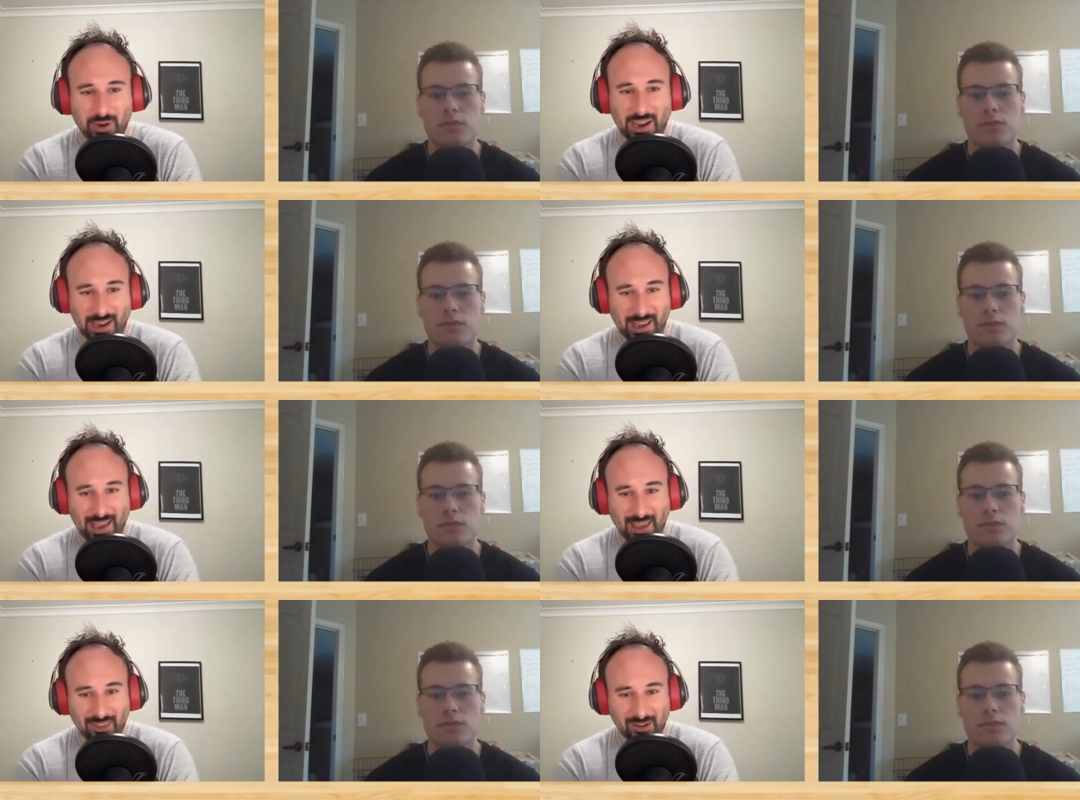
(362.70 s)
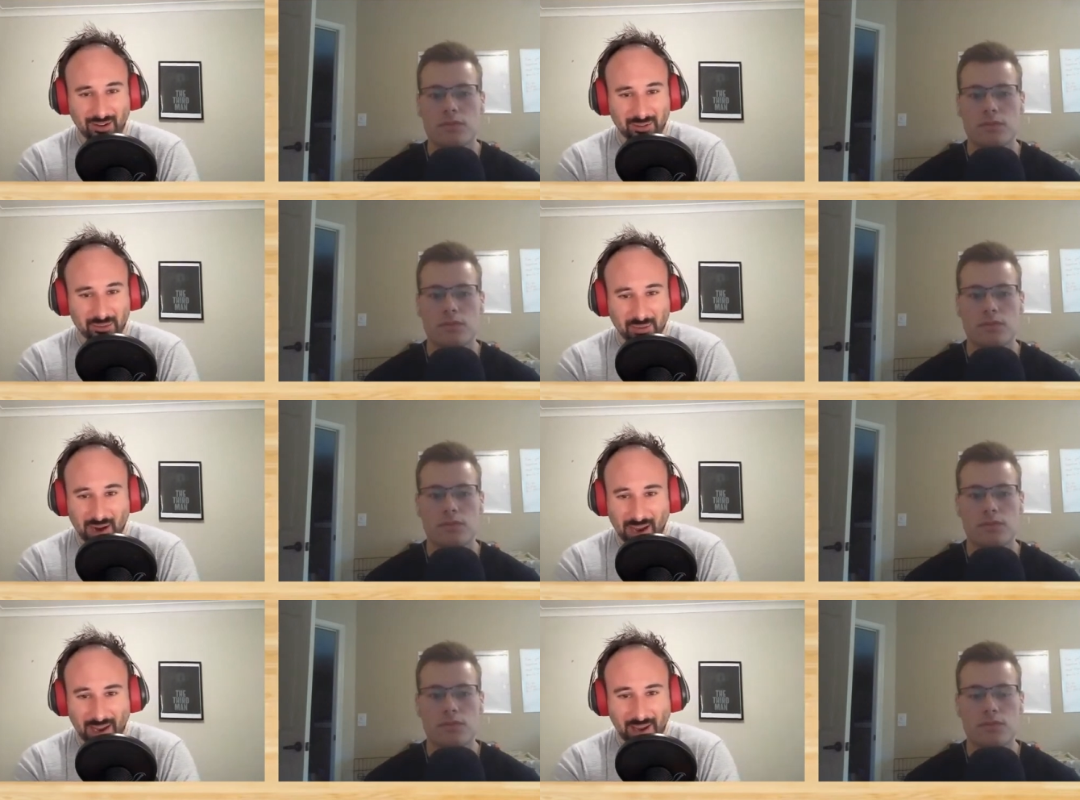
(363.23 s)
Speaker 1: what I gather,
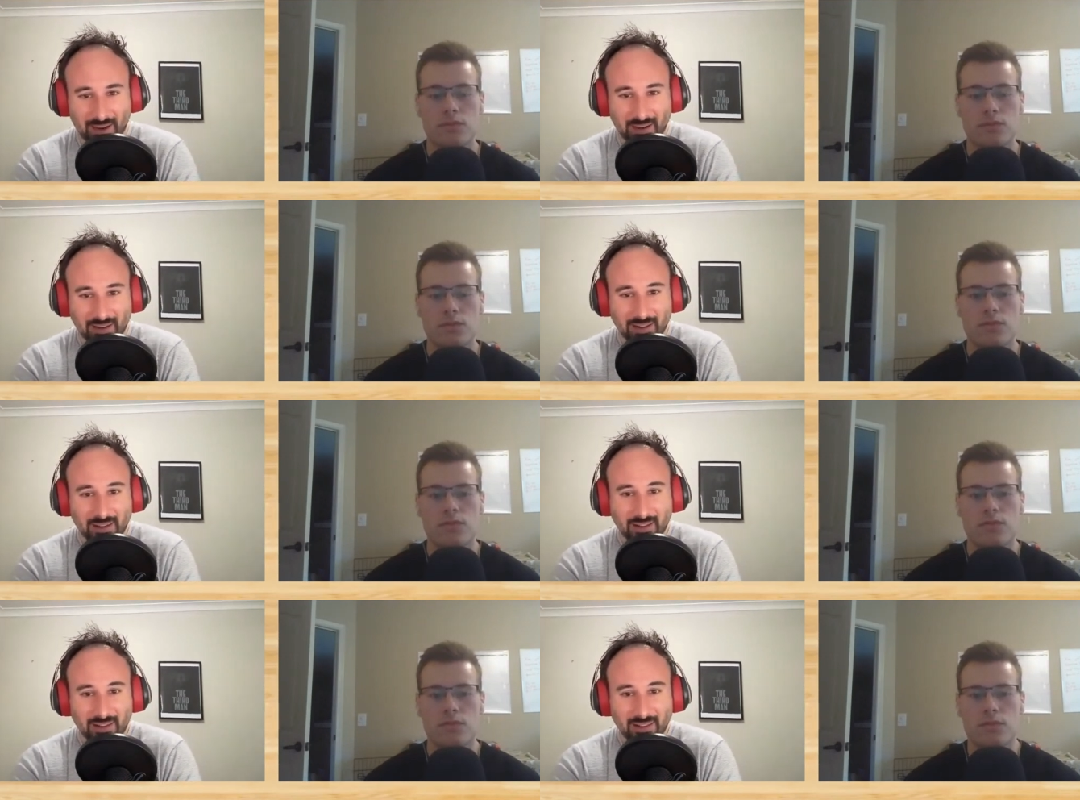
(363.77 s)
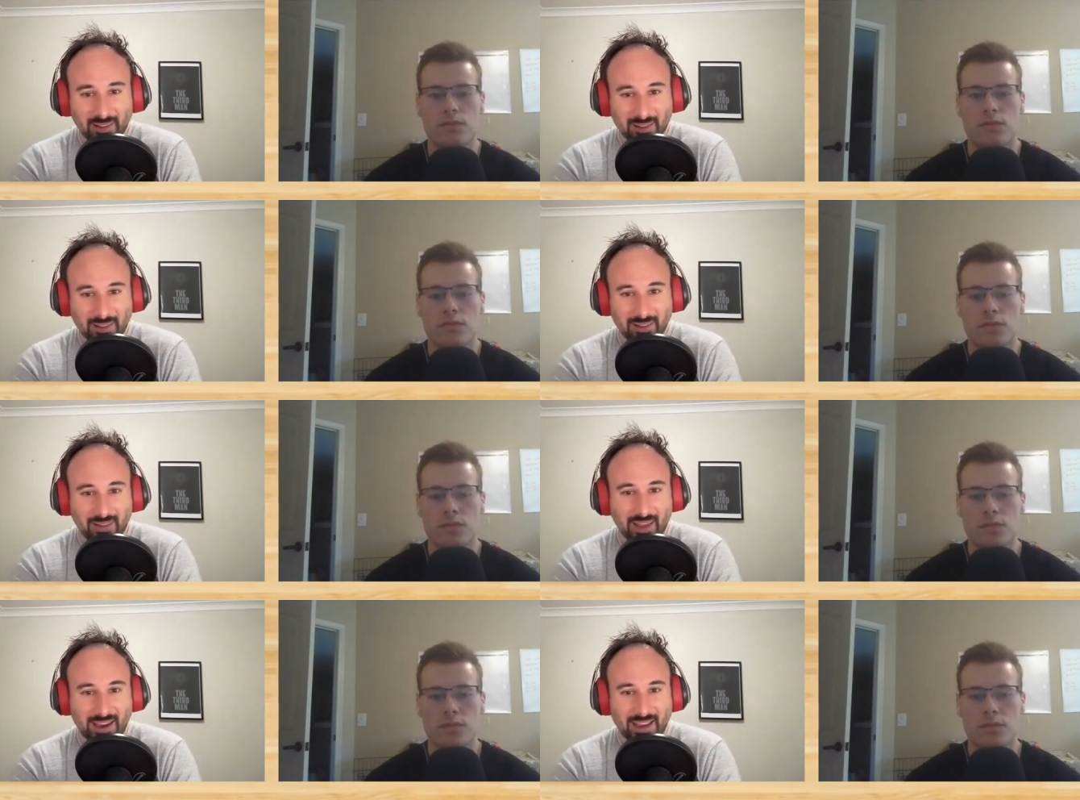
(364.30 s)
right? Mm.
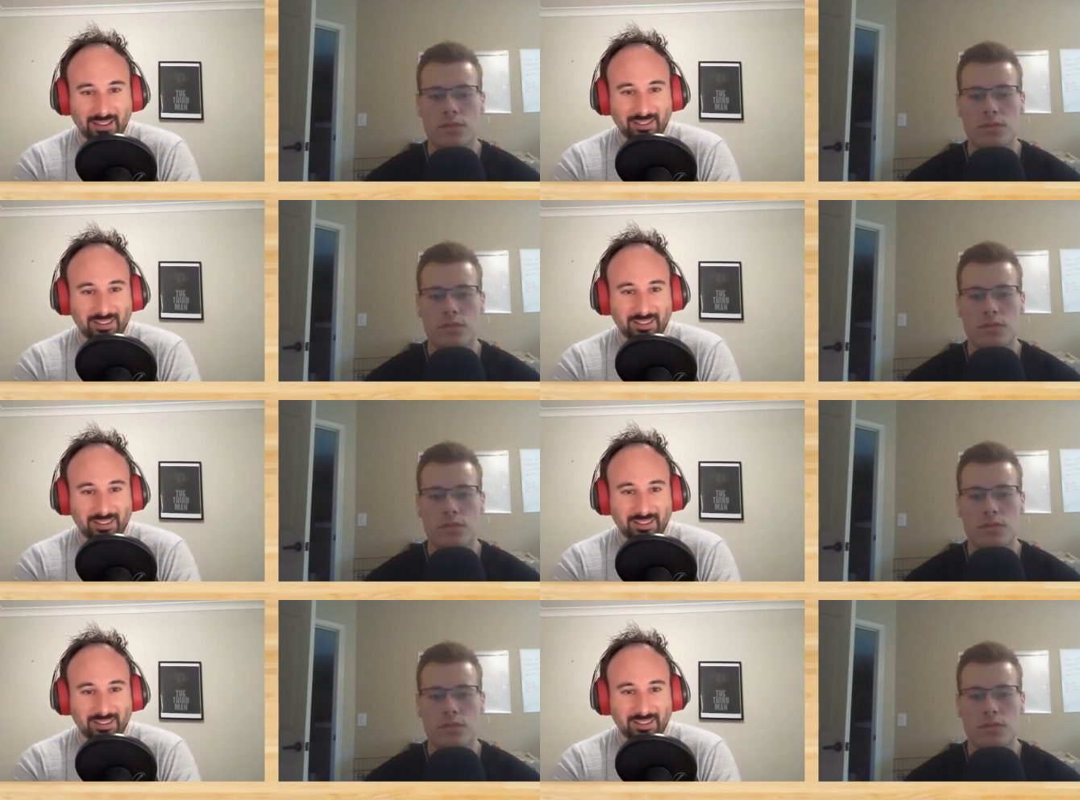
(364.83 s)
Like it